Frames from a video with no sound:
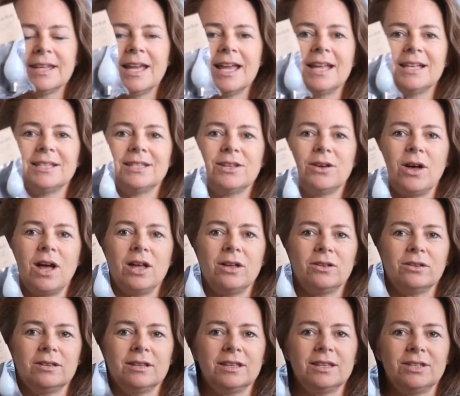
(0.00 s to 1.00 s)
And so
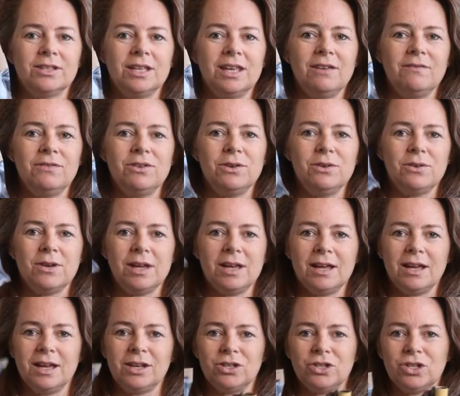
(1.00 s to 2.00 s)
I'll give you
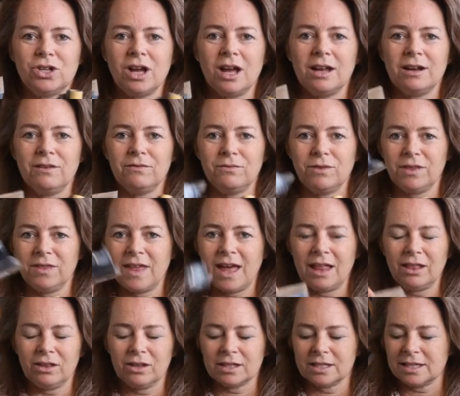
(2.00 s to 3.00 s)
a shot of what
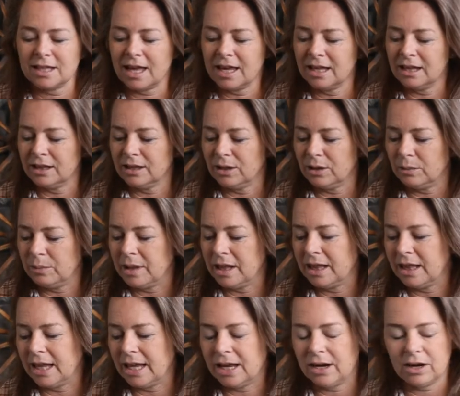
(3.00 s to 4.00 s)
that looks like a little
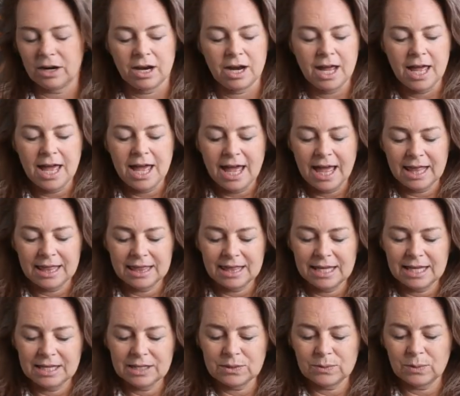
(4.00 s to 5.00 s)
bit later. And
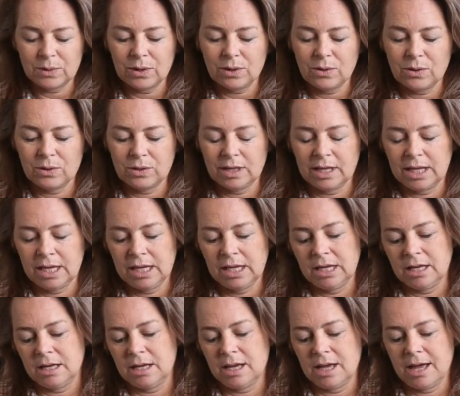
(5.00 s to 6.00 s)
these were
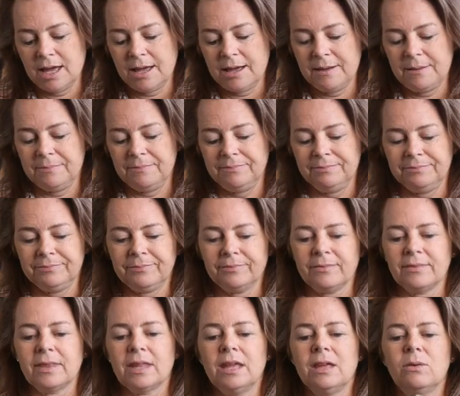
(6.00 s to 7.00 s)
only,
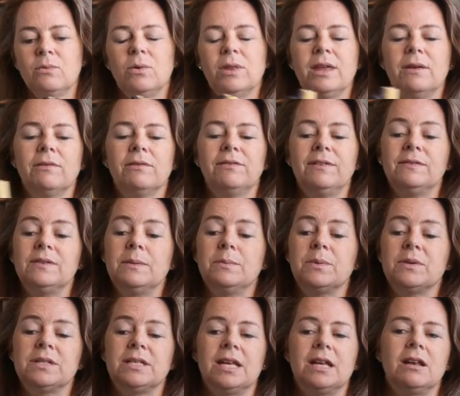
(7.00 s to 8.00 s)
they were
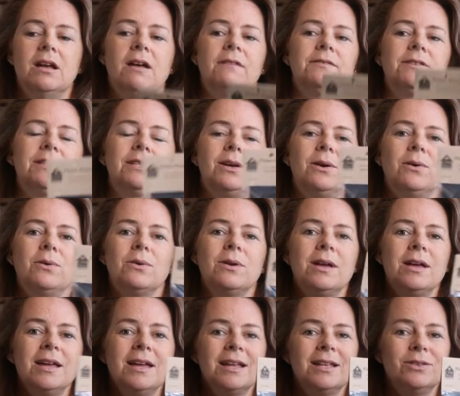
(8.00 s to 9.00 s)
50% off. So
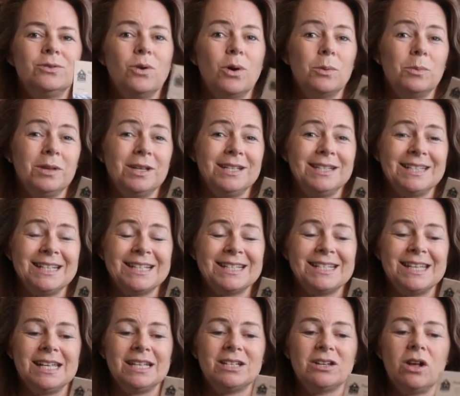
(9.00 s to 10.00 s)
normally
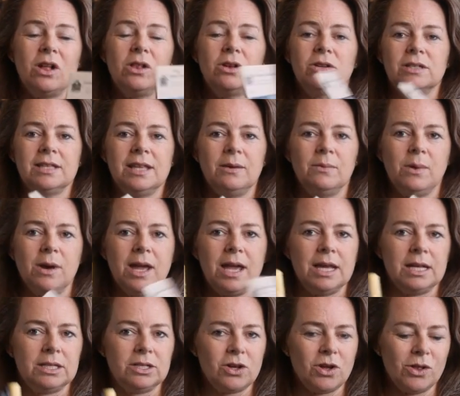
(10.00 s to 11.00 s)
$16, they were
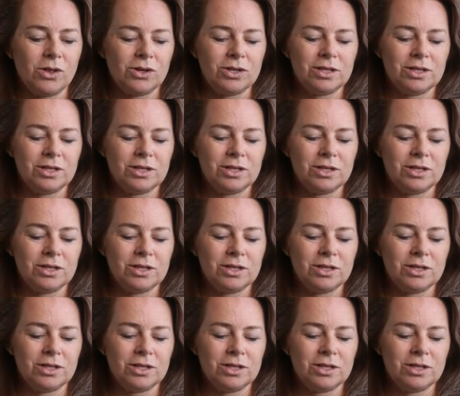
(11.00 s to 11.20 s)
$8.